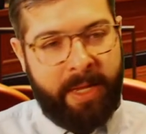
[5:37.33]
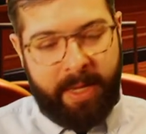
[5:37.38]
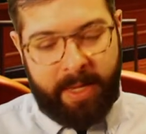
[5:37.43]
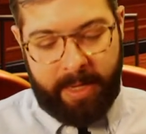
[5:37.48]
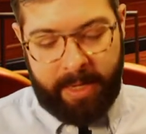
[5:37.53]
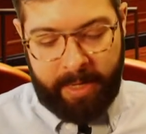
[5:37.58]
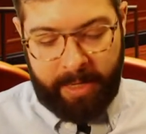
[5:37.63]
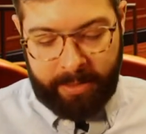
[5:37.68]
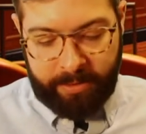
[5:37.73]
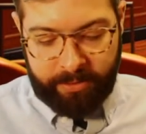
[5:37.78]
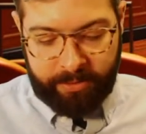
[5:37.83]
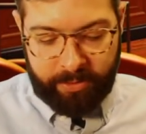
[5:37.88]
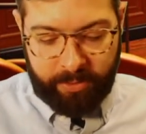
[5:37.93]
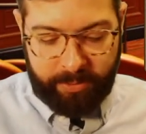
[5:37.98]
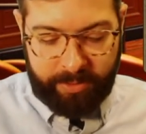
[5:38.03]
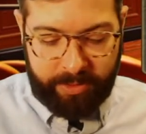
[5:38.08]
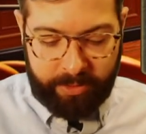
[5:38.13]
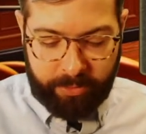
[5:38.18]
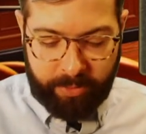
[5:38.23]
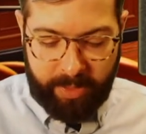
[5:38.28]
And so
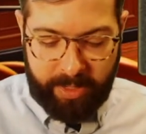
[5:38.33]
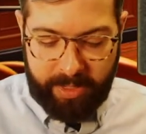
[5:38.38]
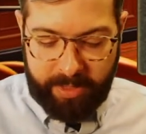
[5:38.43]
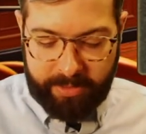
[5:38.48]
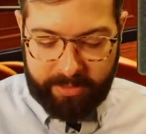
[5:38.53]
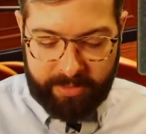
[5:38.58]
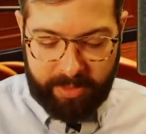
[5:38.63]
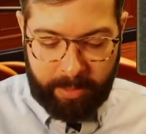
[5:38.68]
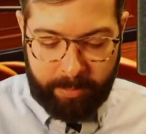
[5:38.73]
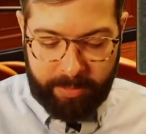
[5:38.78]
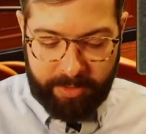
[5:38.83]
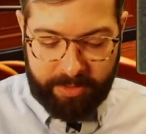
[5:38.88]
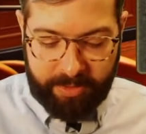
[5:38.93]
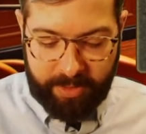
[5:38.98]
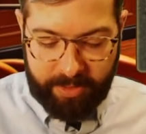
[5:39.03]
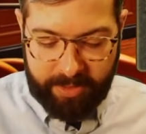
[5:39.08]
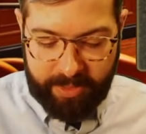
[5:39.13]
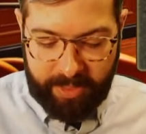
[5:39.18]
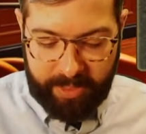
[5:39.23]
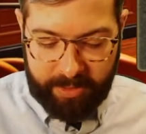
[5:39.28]
these graded assignments
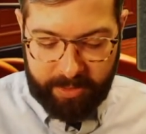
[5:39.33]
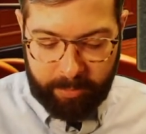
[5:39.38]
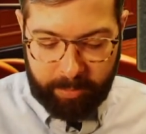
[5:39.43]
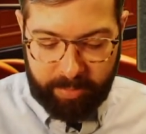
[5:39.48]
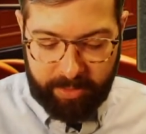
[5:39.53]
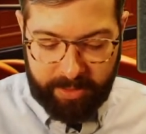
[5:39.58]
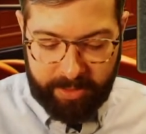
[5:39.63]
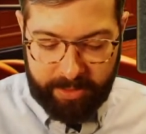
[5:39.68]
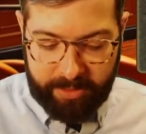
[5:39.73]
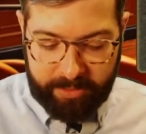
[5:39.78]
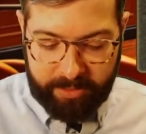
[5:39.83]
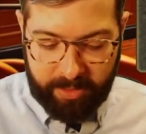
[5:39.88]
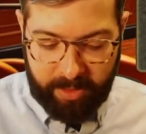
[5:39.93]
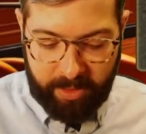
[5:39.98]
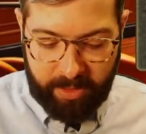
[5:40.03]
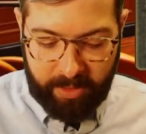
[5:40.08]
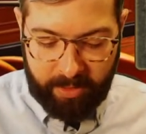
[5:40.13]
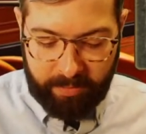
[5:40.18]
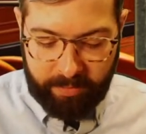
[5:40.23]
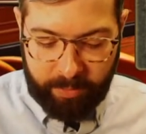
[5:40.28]
can take the place
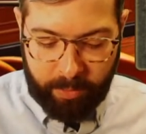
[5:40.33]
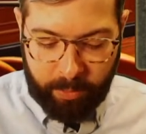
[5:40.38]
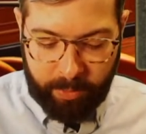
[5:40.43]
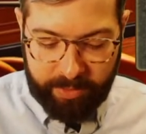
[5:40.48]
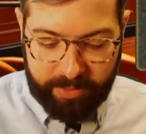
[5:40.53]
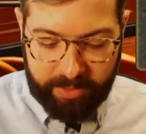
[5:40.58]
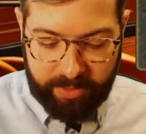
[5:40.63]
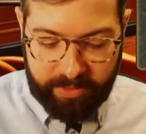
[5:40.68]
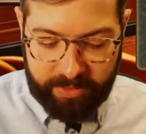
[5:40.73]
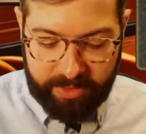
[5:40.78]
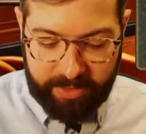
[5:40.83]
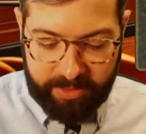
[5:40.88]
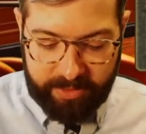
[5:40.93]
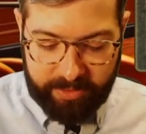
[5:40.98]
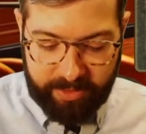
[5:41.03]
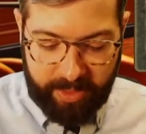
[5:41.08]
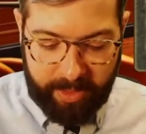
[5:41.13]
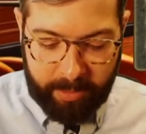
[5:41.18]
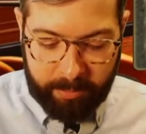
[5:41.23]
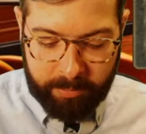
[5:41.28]
of quizzes and
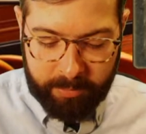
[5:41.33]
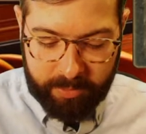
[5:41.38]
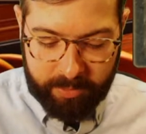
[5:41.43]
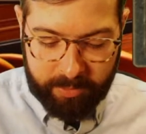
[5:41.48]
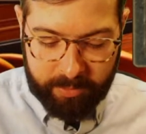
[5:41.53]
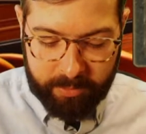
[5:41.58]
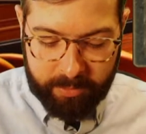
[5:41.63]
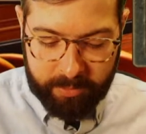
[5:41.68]
exams,